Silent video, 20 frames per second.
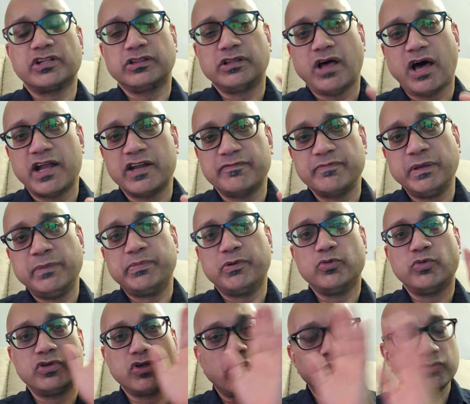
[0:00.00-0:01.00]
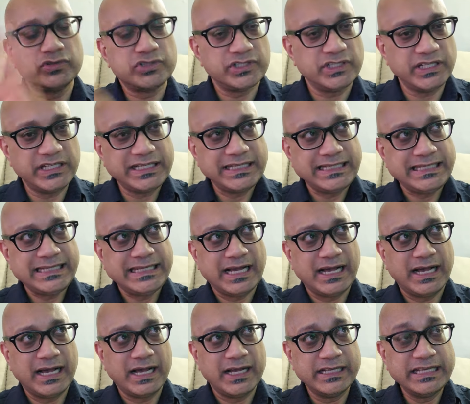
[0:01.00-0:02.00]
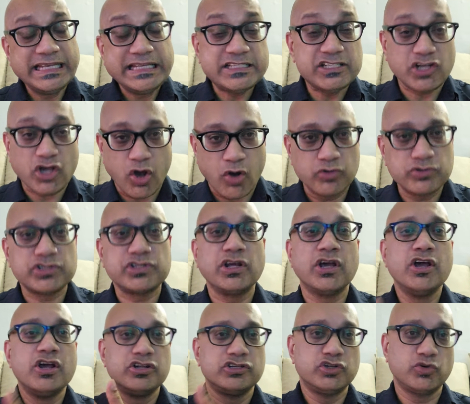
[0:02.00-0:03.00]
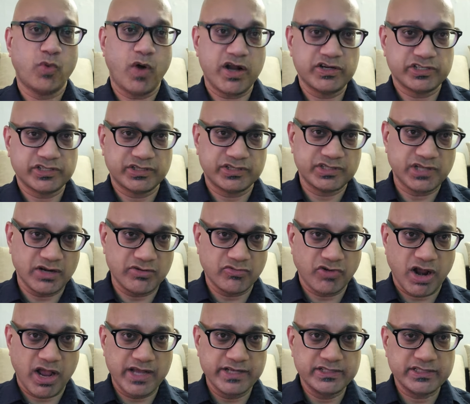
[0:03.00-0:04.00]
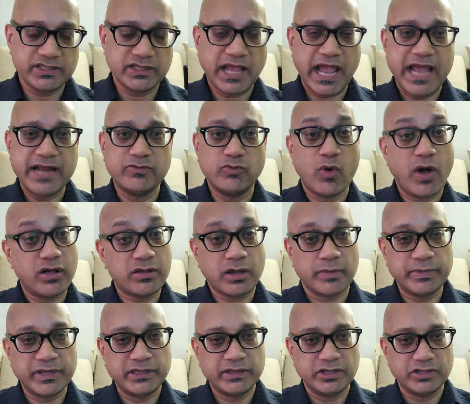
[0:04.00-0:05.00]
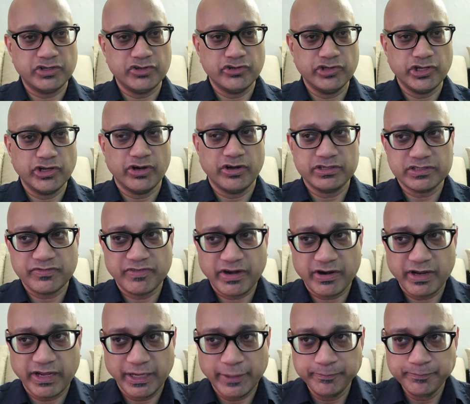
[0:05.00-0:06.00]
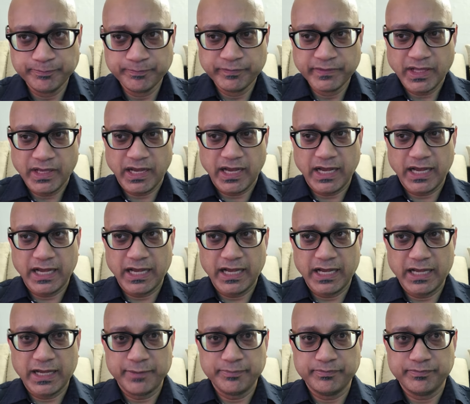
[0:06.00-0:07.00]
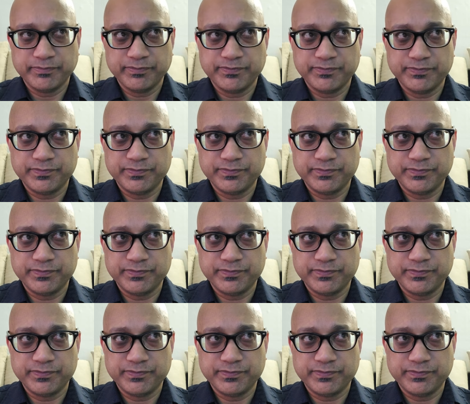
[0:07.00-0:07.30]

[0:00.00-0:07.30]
A lot of people will go to the uh, East Coast to watch the sunrise and welcome in the new year. It's very um,